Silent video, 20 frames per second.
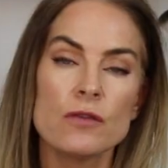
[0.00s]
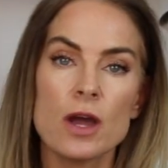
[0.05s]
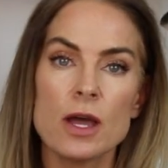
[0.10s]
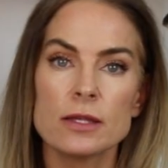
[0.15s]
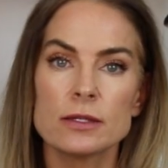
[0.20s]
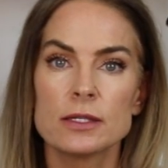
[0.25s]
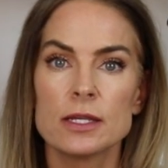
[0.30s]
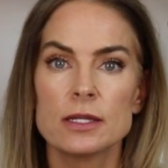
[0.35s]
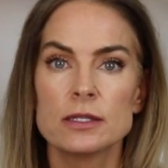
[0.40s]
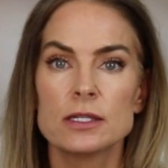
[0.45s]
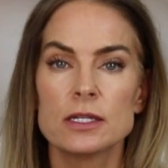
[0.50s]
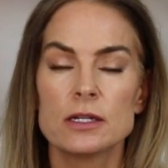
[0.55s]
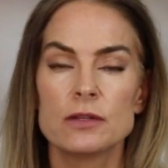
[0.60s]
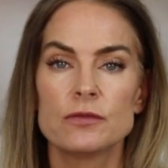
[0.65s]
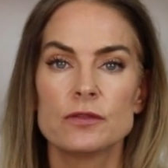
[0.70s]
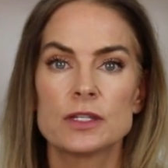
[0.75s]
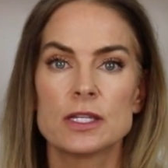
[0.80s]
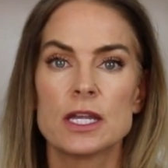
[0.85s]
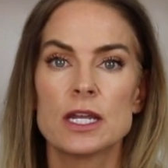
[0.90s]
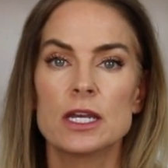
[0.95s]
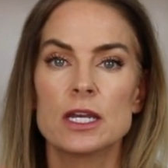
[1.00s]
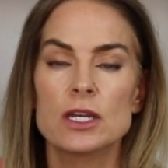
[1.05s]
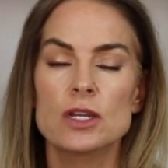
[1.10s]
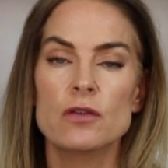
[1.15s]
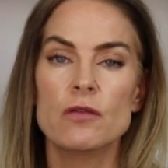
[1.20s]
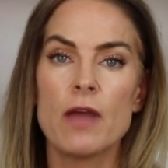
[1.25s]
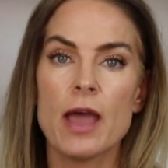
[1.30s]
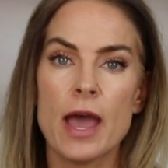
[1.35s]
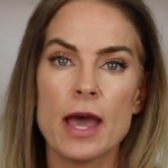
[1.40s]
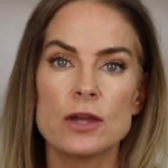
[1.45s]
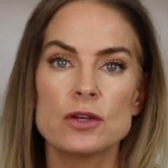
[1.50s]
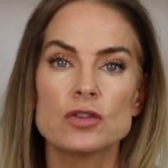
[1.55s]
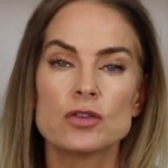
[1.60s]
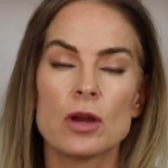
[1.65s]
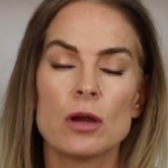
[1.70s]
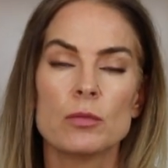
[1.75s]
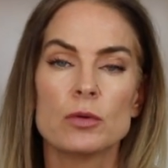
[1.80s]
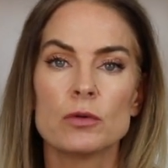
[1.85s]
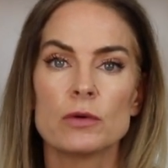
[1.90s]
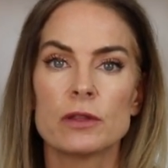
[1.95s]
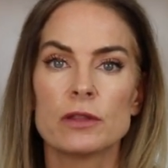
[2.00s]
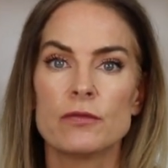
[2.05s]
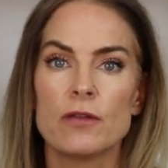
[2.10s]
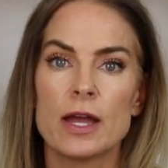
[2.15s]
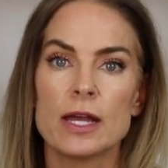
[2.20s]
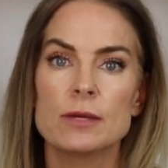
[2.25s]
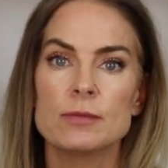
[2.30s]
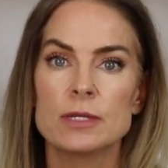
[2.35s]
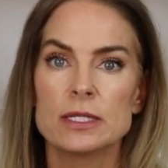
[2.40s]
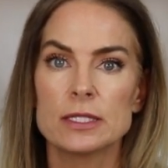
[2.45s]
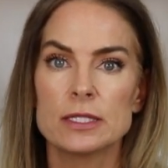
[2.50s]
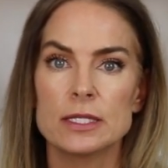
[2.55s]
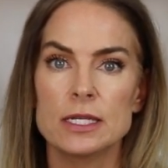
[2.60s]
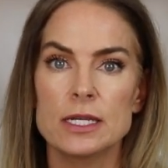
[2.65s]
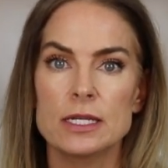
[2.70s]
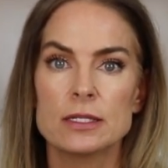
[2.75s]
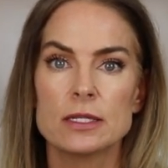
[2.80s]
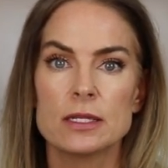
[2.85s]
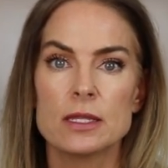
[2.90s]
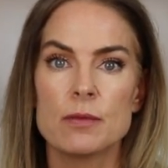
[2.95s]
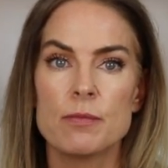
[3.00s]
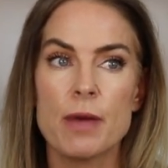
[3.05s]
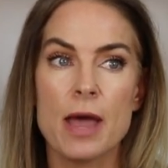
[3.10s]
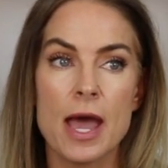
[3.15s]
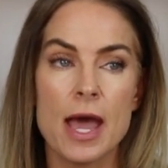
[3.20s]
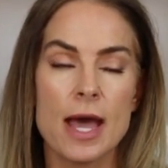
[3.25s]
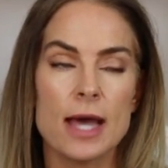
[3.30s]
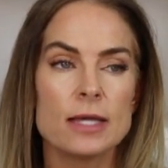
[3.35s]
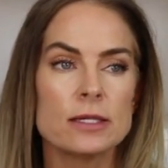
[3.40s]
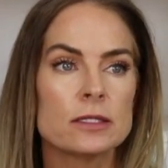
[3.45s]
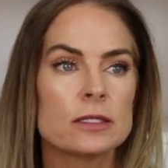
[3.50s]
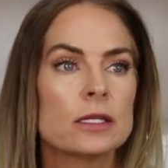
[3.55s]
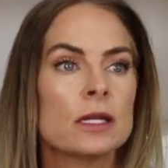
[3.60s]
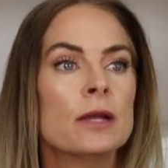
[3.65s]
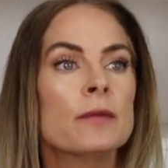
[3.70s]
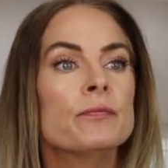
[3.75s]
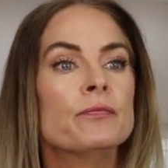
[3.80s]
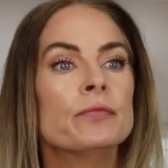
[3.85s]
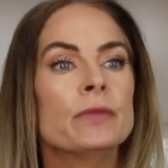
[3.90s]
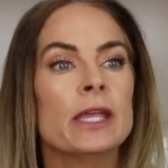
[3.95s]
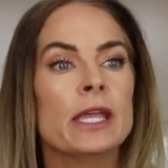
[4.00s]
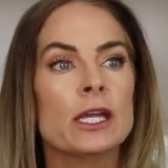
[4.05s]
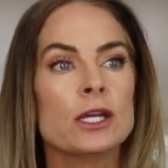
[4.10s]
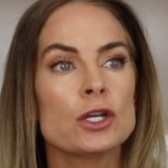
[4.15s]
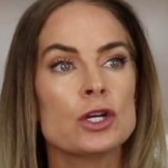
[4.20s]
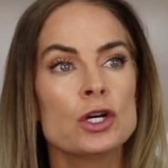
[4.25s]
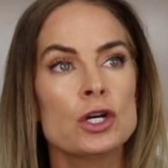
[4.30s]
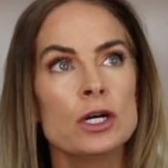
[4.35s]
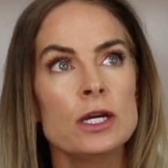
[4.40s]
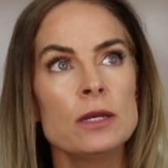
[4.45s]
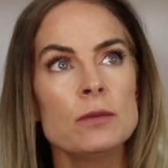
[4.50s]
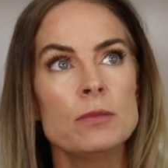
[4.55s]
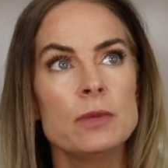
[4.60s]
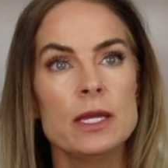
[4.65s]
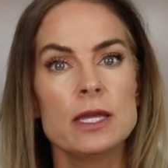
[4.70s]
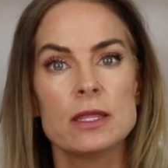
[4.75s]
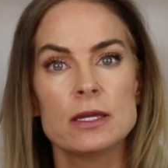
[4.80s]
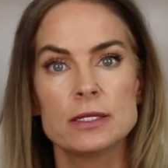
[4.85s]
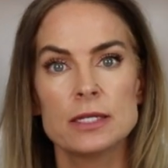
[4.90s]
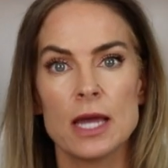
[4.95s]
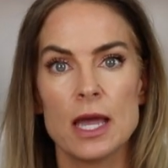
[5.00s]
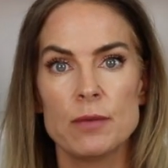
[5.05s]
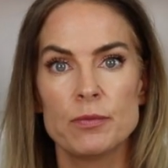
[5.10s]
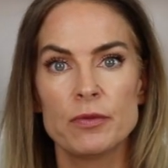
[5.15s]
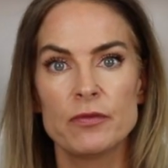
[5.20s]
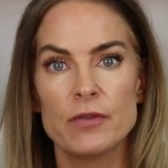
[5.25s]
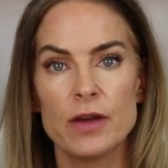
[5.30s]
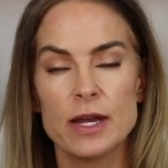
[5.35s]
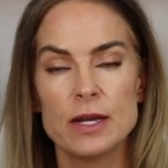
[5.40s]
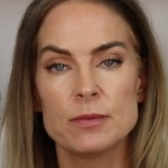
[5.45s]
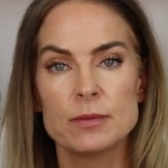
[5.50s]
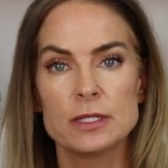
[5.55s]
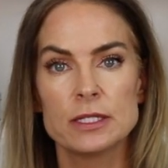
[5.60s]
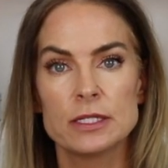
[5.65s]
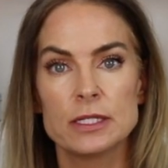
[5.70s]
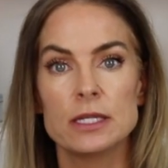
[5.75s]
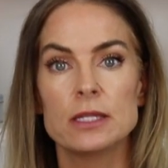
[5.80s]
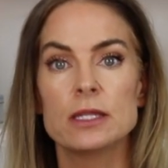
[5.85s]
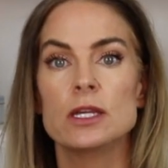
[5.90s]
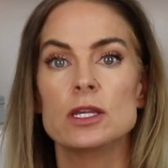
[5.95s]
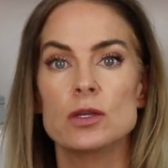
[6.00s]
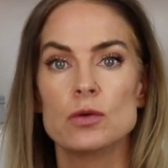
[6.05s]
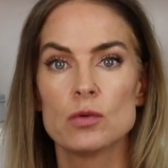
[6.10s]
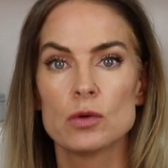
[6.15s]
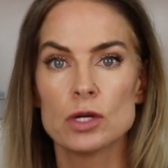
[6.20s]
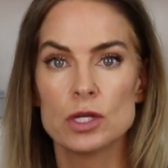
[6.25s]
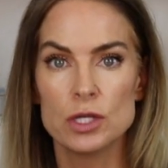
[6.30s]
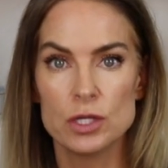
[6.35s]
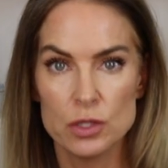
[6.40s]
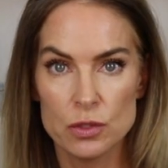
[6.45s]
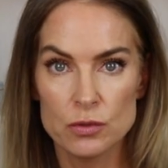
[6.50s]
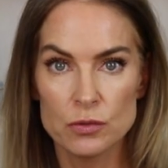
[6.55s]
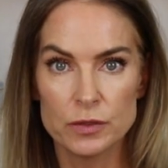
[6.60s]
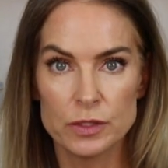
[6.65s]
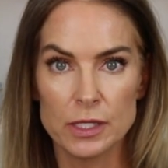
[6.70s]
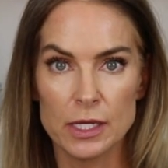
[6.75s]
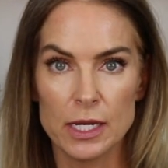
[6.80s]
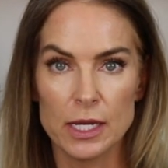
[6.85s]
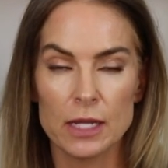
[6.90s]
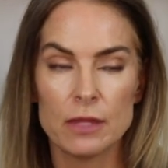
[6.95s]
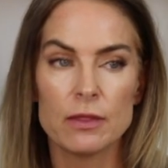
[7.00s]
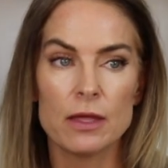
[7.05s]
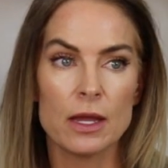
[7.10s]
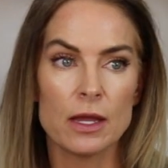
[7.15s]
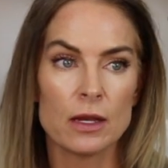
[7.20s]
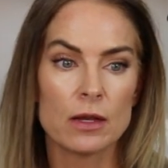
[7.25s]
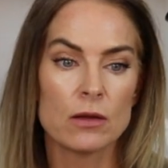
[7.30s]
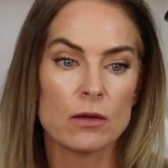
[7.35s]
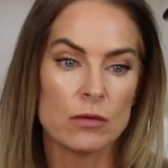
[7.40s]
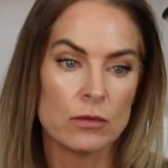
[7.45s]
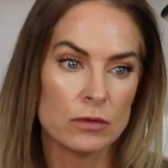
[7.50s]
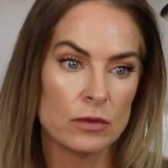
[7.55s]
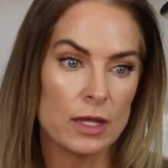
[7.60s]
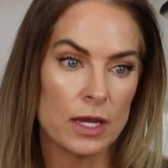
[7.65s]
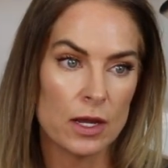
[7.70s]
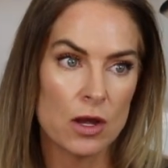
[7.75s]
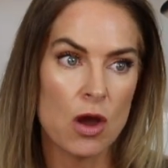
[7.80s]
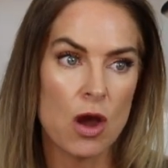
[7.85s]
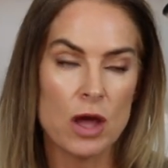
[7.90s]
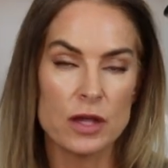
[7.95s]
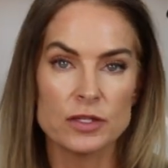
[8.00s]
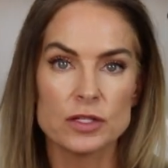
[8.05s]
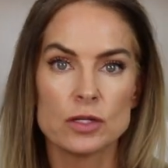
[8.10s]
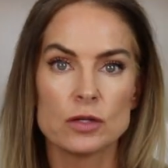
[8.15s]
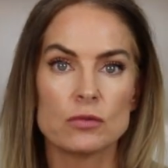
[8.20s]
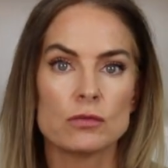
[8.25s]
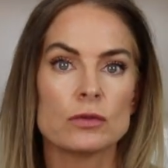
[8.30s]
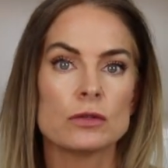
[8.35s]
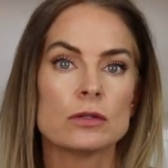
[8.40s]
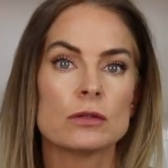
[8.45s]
got sensitive skin and you've had trouble with vitamin C's in the past, it could be the type of vitamin C that you were using that caused a